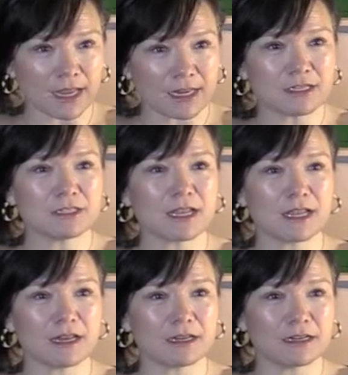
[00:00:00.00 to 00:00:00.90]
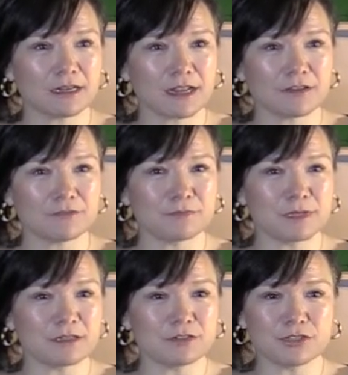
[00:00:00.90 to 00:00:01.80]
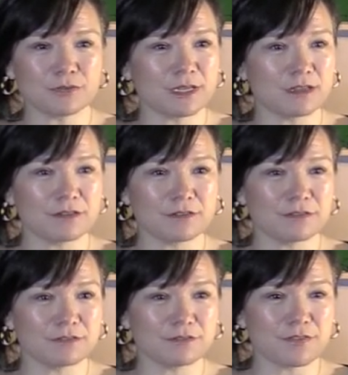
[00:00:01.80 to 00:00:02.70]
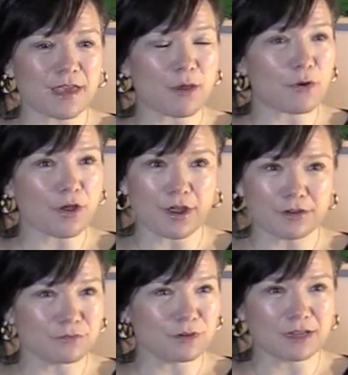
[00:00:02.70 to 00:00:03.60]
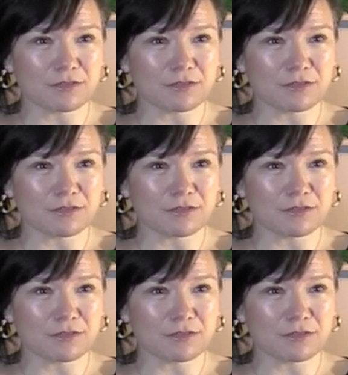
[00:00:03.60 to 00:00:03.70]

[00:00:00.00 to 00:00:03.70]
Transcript: age and have been doing that kind of work